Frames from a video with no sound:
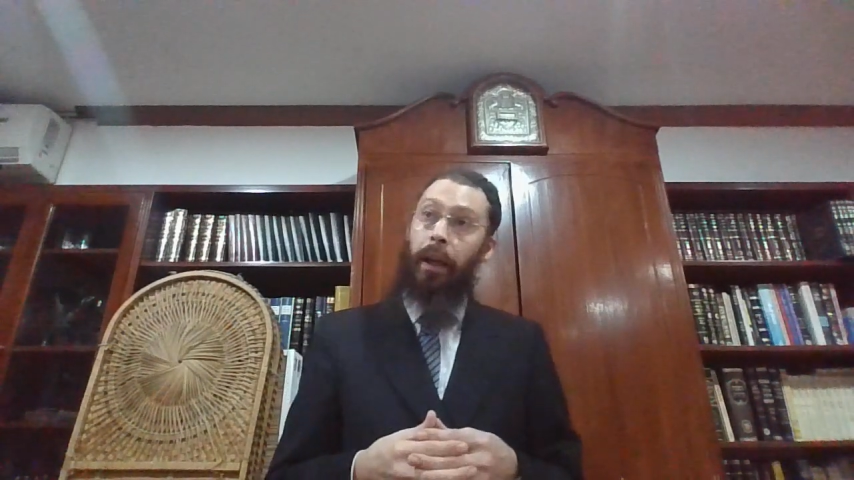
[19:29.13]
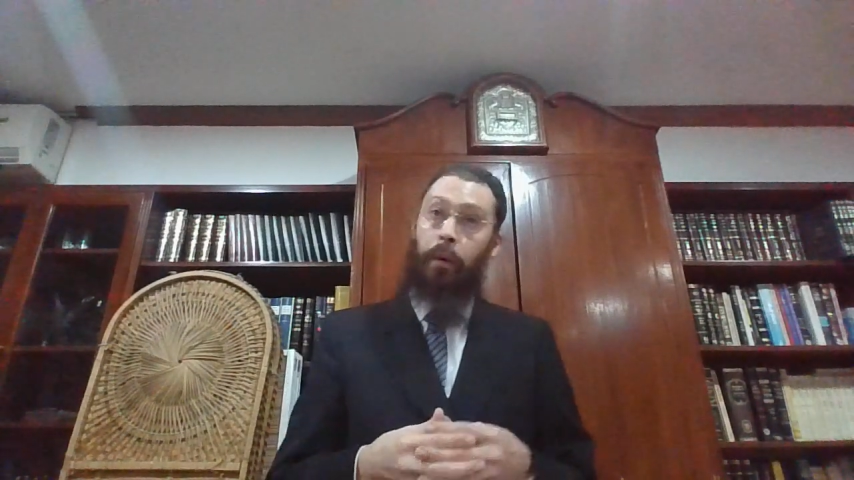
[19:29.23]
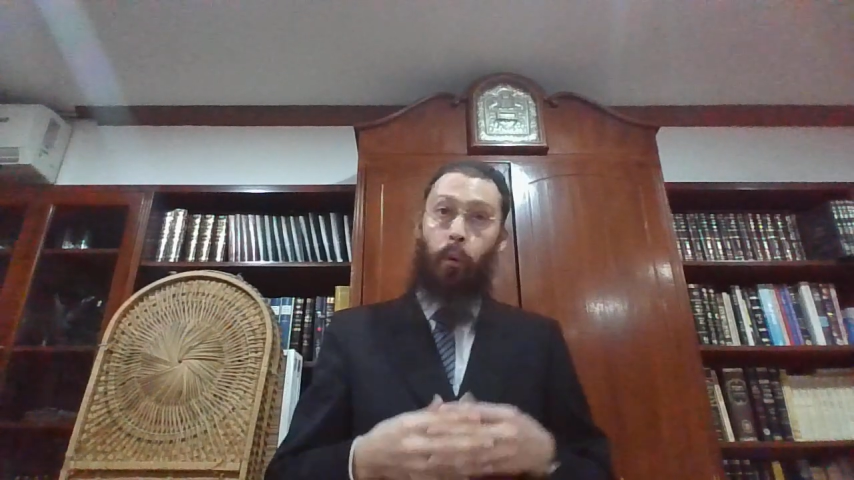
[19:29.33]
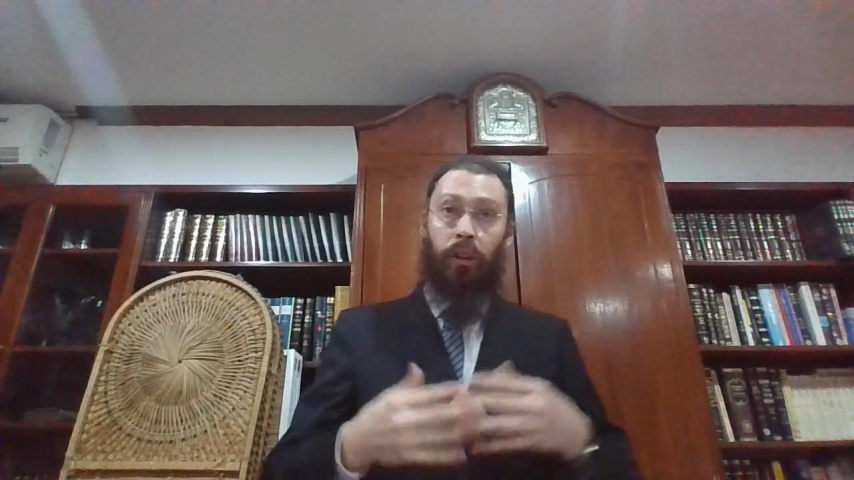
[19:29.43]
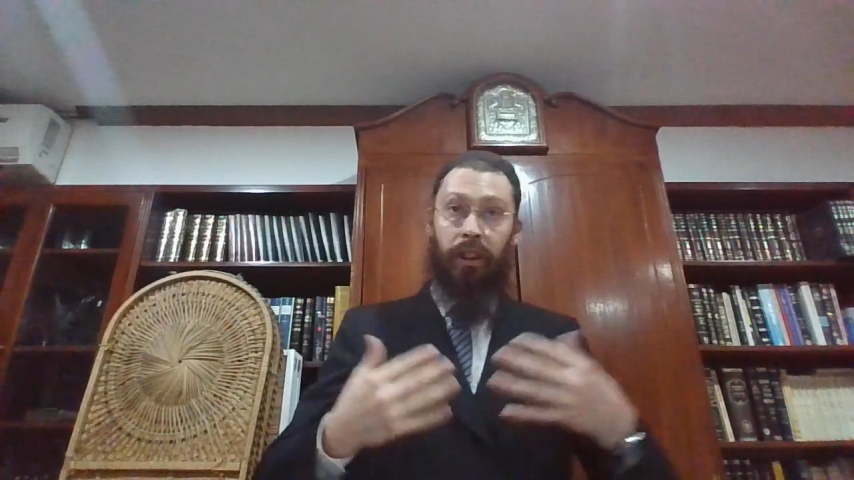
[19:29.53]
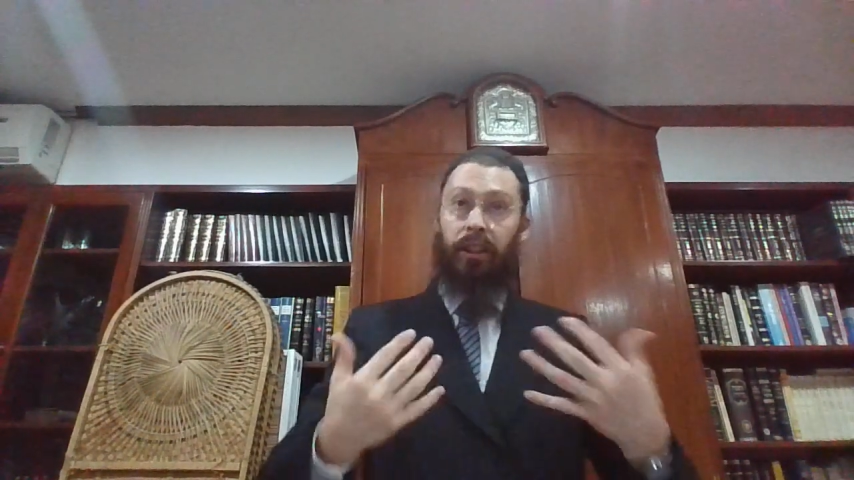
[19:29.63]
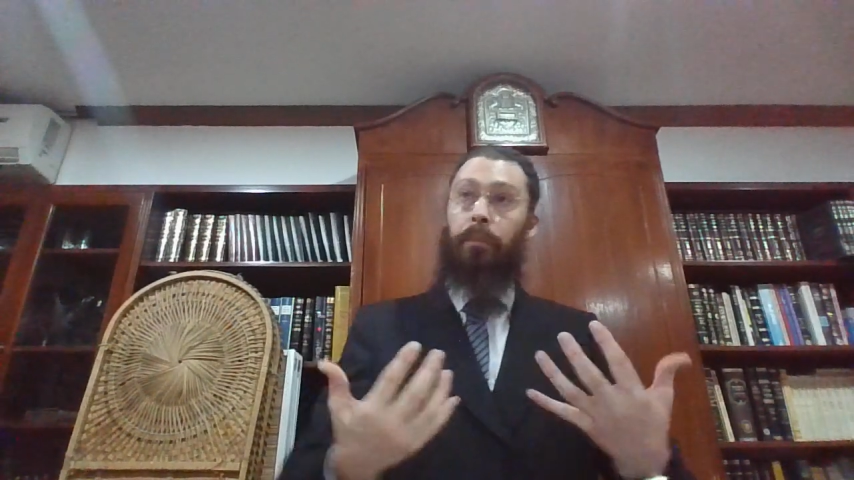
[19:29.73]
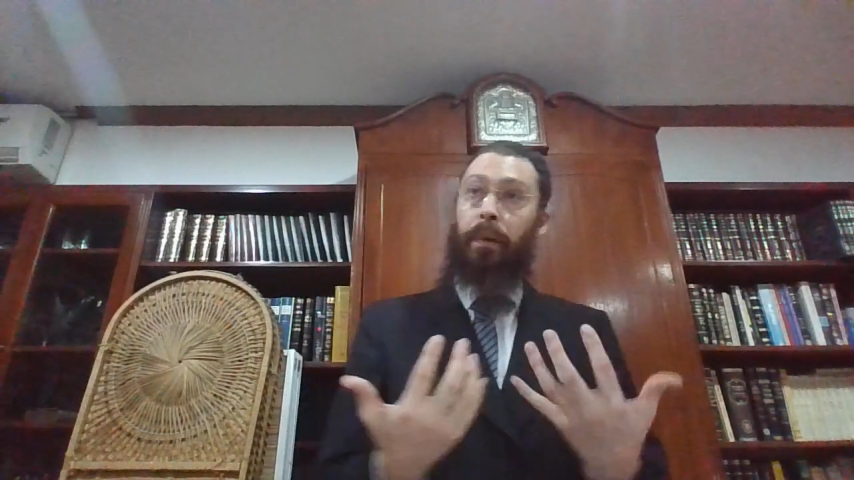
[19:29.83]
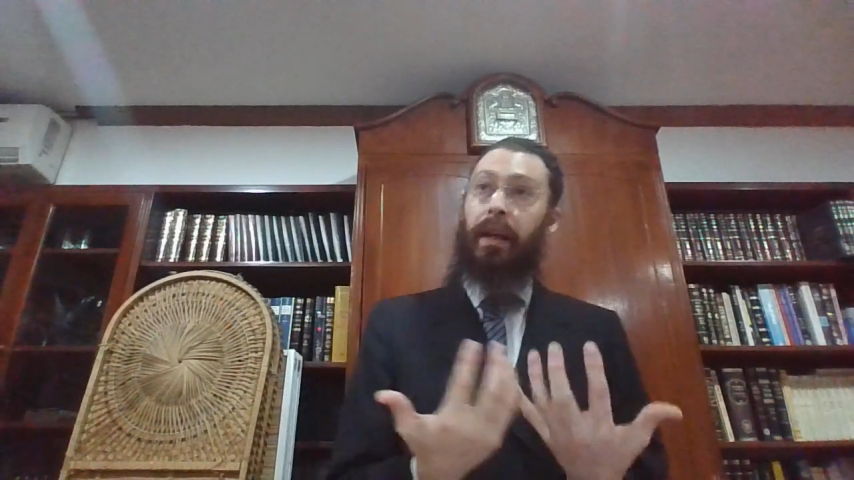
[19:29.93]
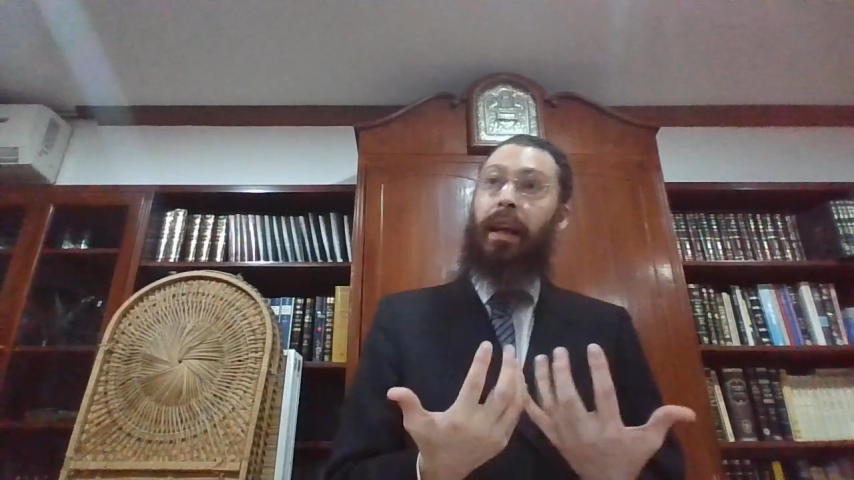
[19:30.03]
It wants us to
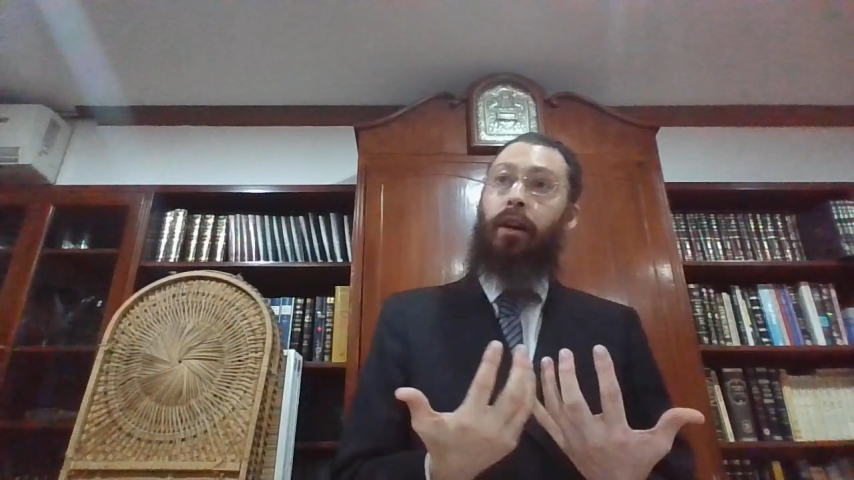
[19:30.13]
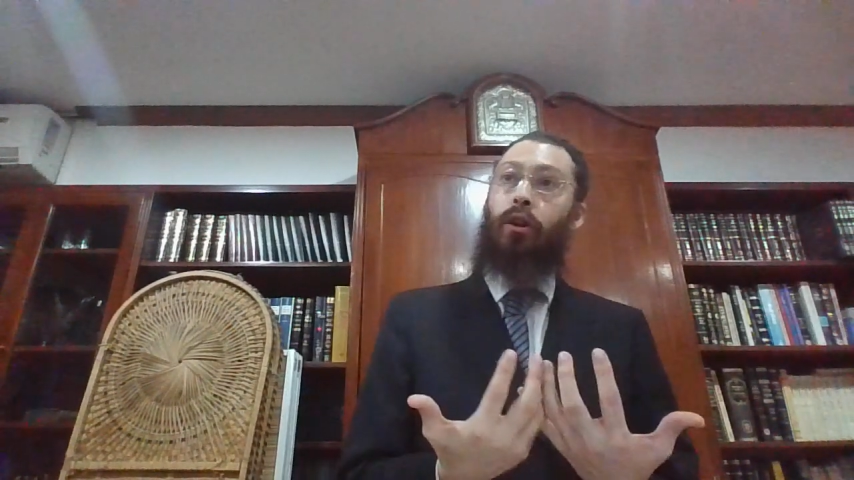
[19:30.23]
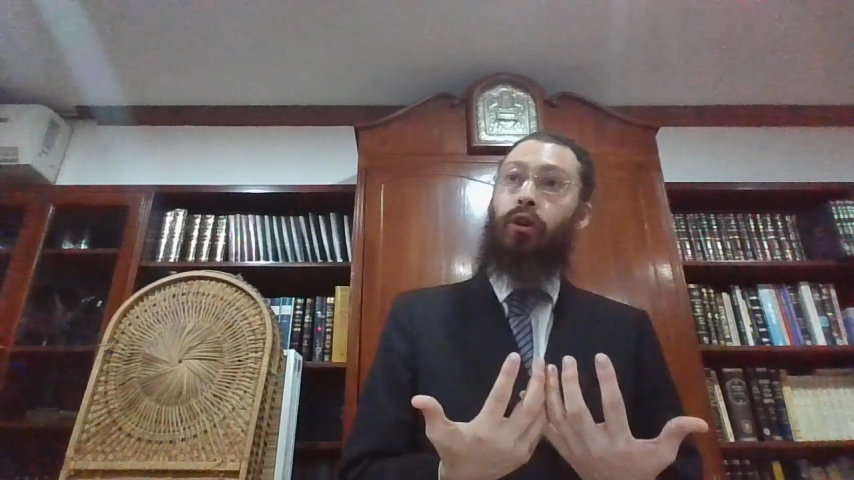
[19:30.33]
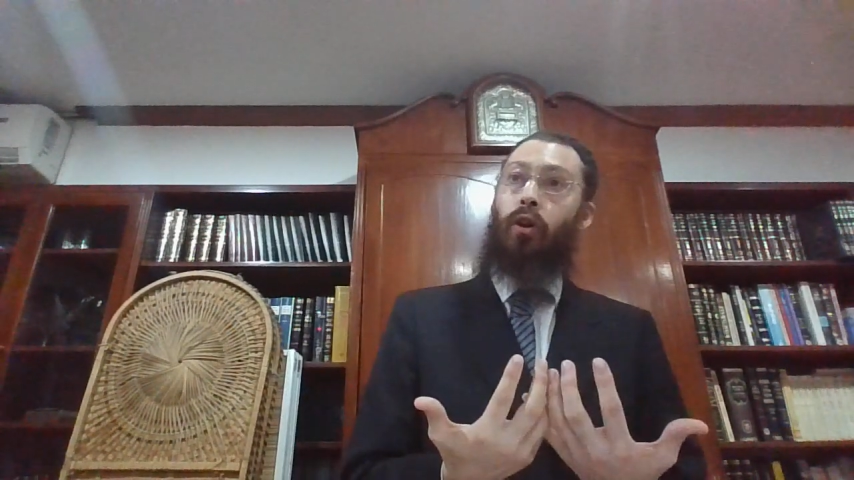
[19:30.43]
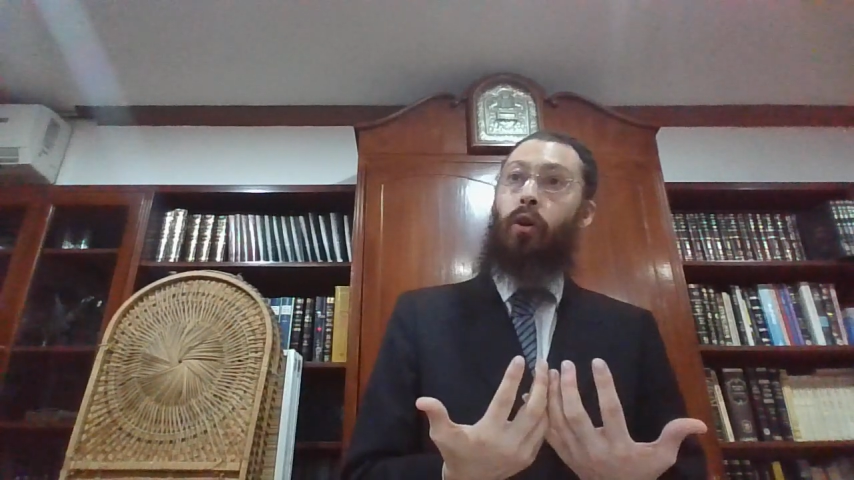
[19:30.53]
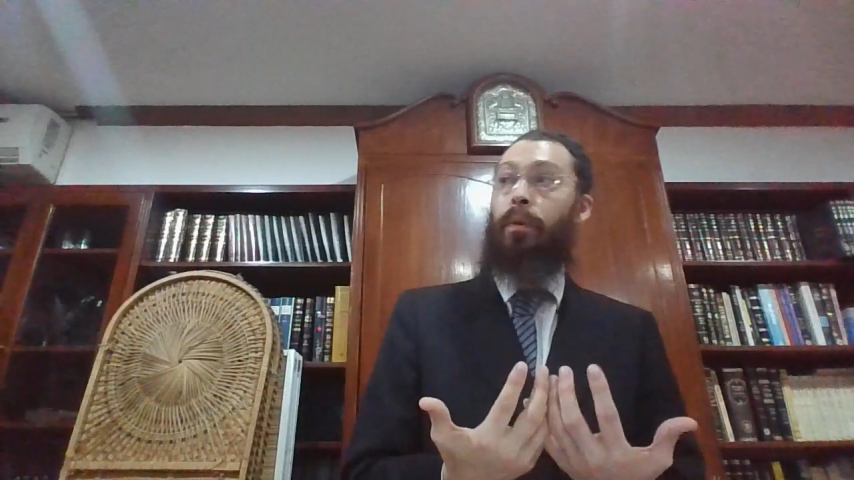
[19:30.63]
be in control